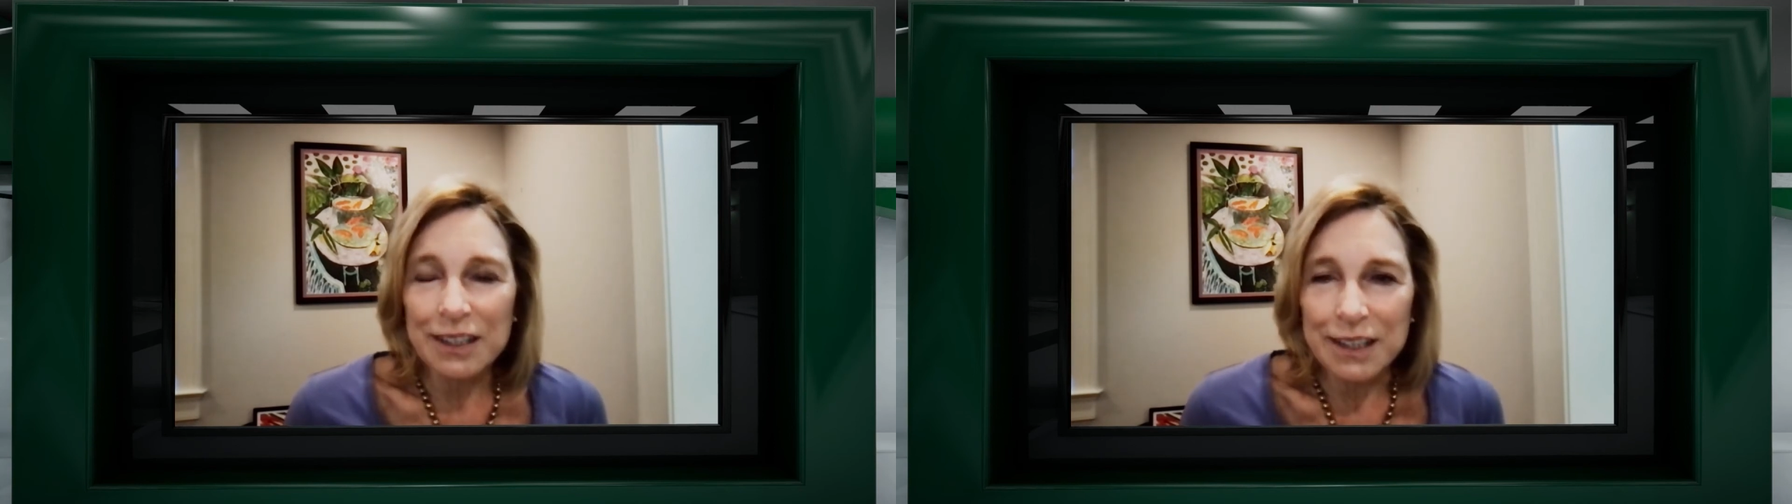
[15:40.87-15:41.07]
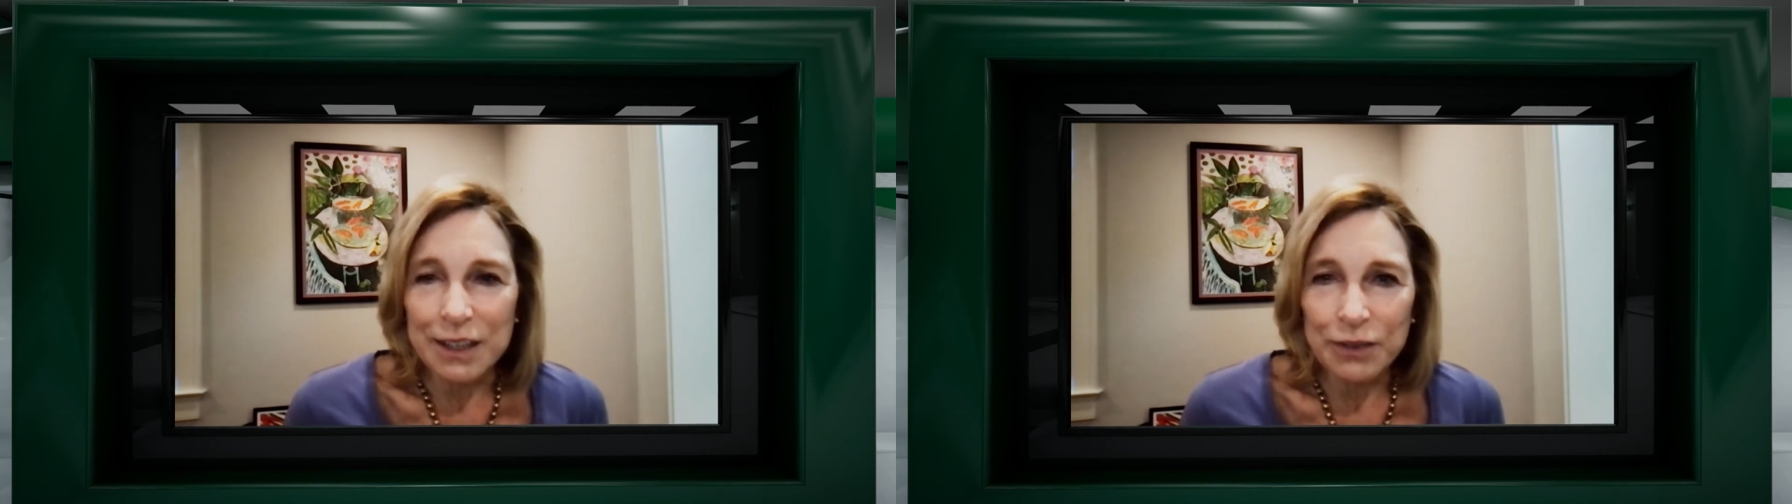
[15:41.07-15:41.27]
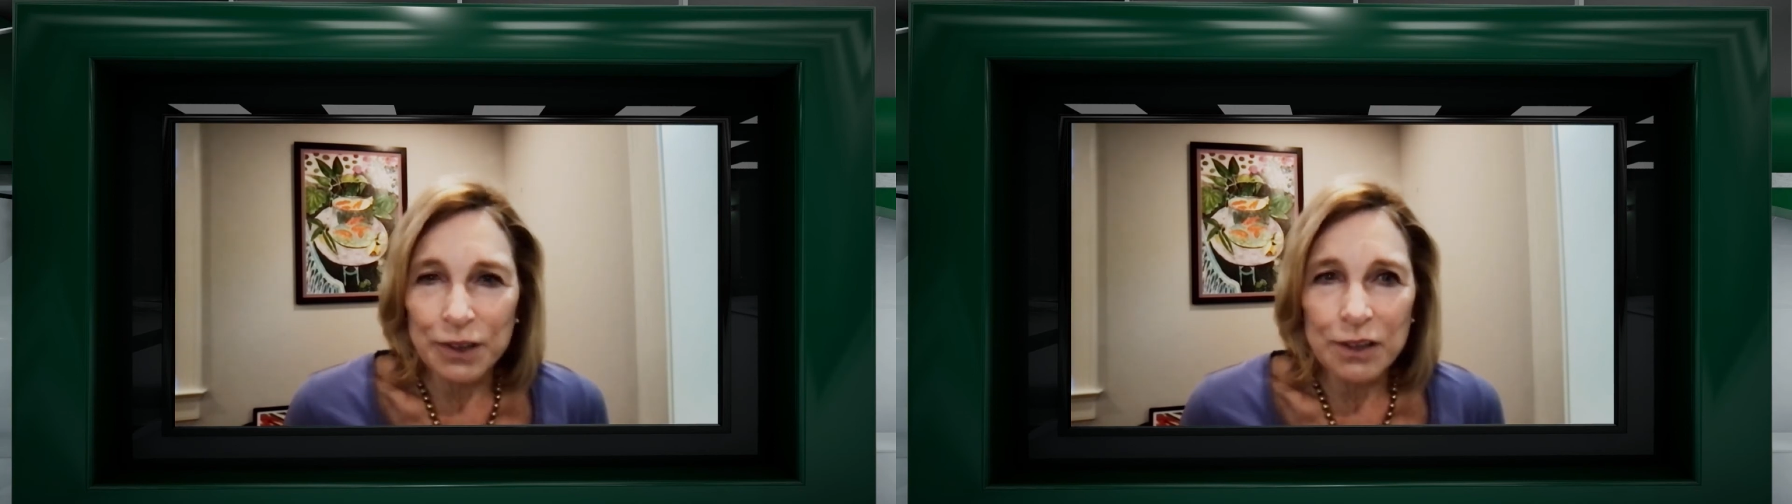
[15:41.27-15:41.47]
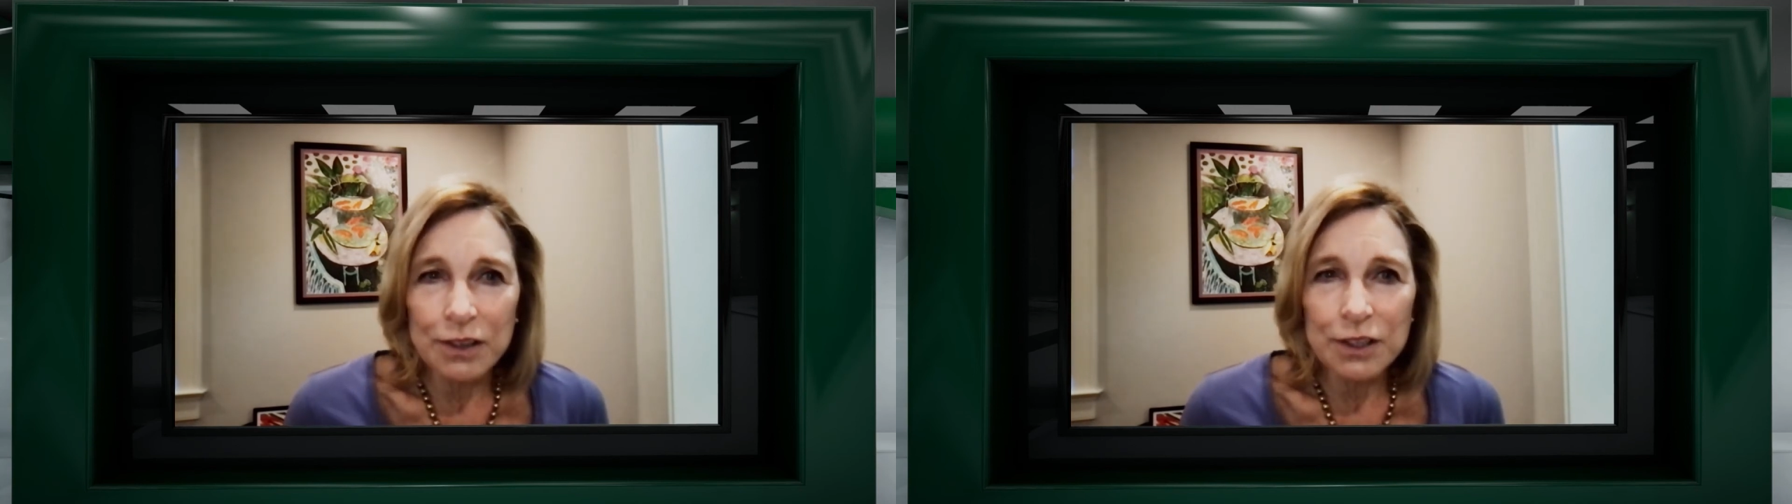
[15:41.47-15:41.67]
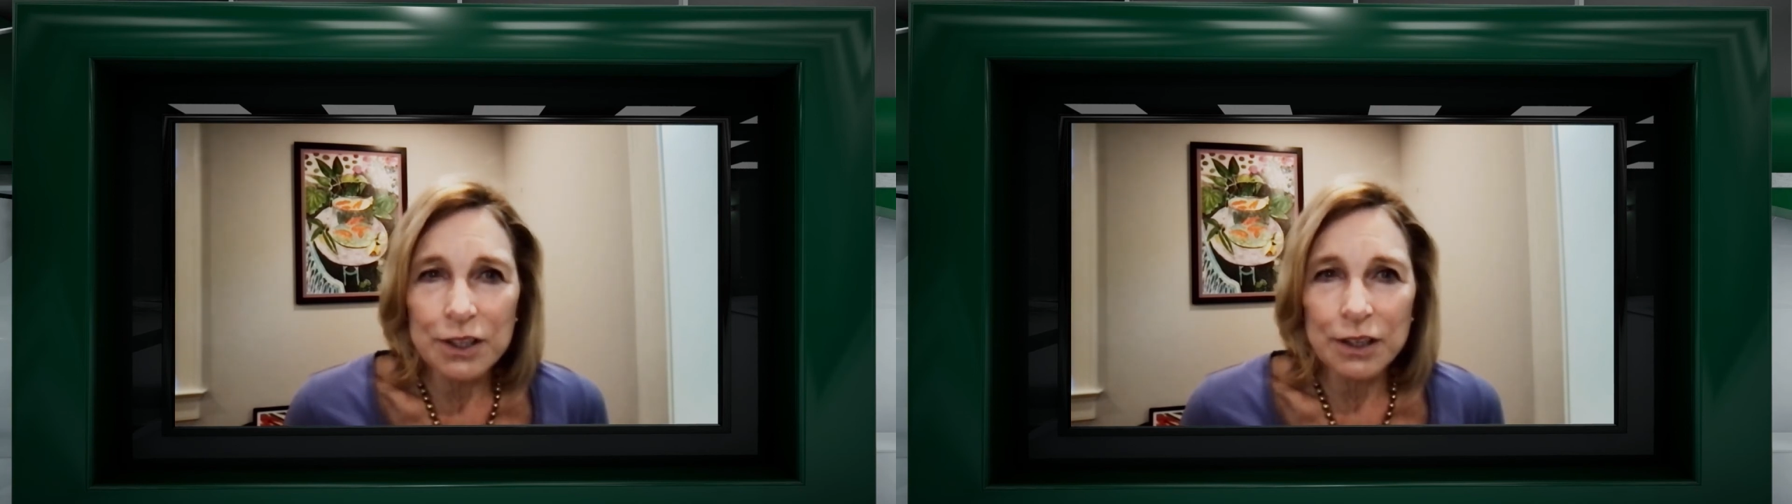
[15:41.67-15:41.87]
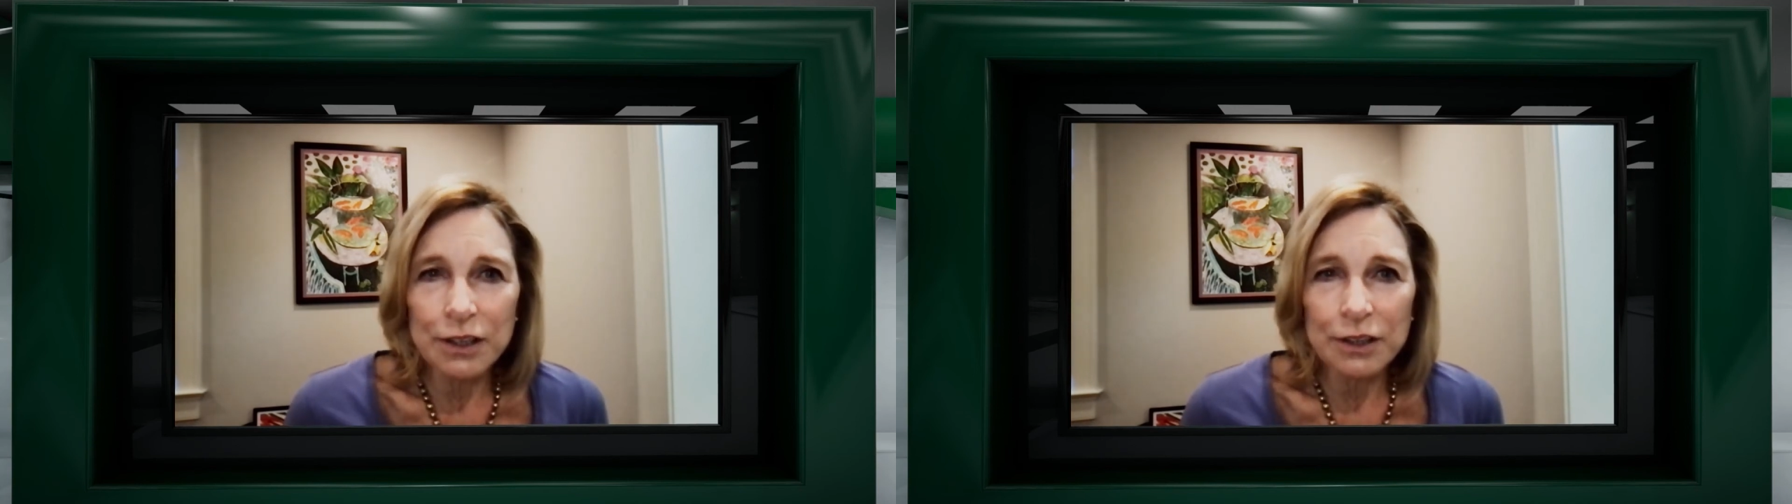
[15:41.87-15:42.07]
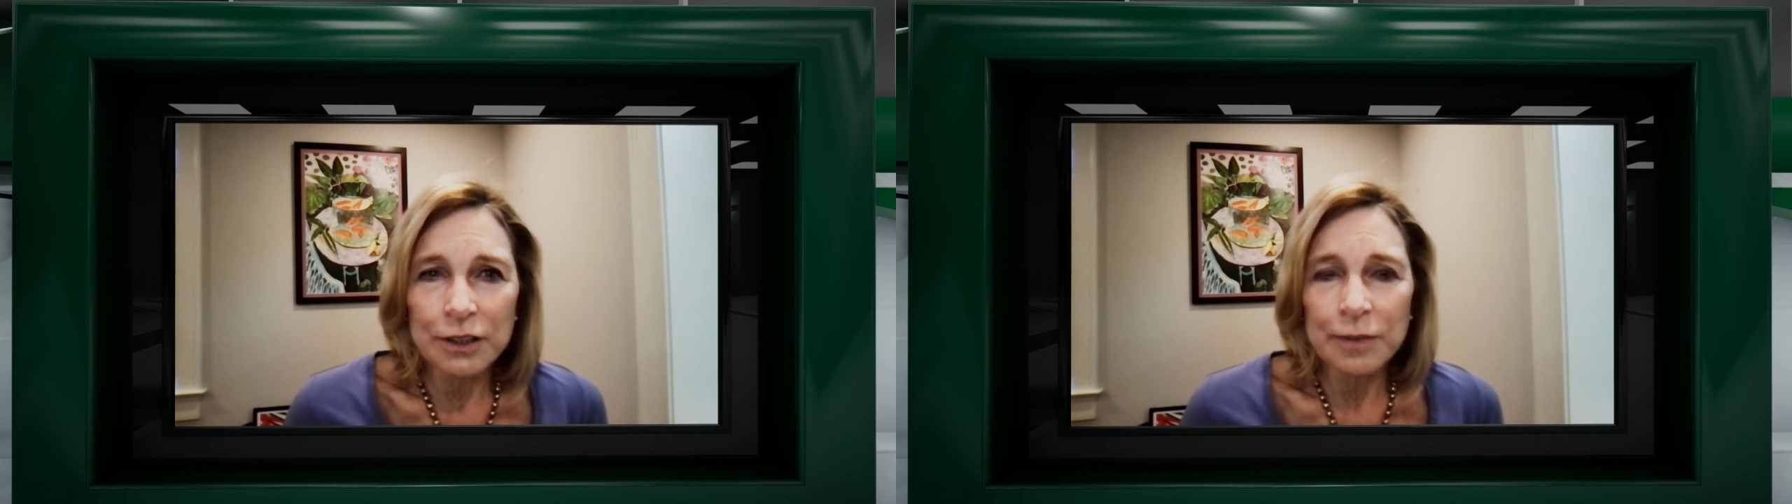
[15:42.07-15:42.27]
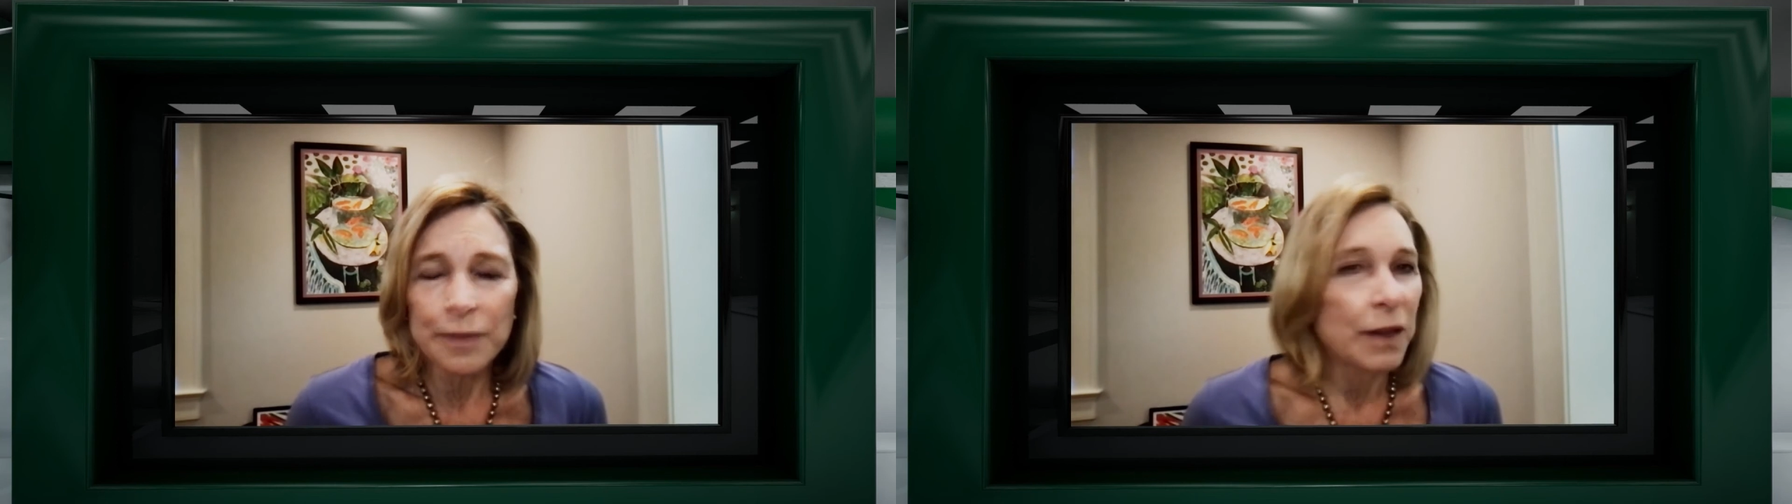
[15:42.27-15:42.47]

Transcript: difficult to learn